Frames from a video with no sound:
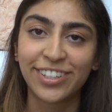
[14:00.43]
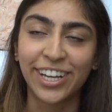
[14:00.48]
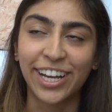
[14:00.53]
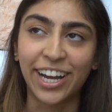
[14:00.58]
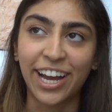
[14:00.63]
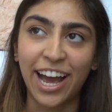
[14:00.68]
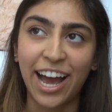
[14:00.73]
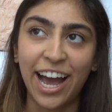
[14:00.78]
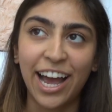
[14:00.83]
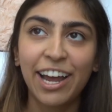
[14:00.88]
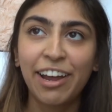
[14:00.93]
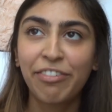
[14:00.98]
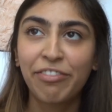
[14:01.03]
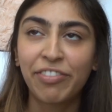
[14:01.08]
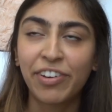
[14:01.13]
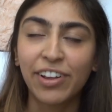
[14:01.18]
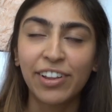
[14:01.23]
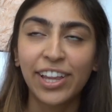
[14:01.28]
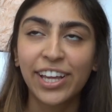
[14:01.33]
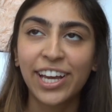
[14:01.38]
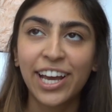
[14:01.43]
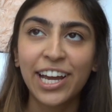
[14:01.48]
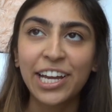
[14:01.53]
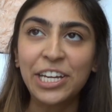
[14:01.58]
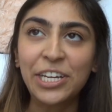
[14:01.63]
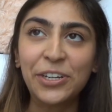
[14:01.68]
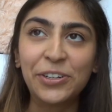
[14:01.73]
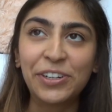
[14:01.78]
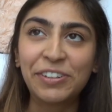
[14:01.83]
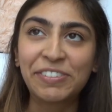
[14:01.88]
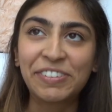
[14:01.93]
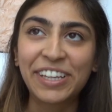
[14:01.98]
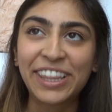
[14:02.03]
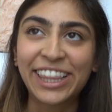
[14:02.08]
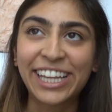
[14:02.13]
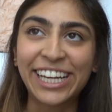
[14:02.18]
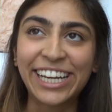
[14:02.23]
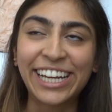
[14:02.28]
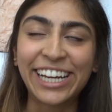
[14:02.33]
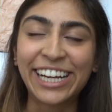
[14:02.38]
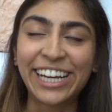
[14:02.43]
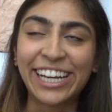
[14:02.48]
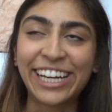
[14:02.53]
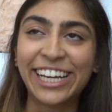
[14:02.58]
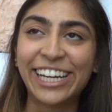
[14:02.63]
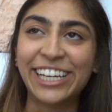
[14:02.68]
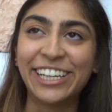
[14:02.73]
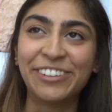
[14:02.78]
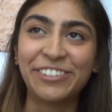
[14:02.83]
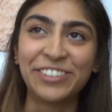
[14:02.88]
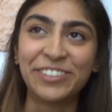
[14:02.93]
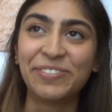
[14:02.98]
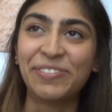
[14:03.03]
Like I felt like I knew everything and it was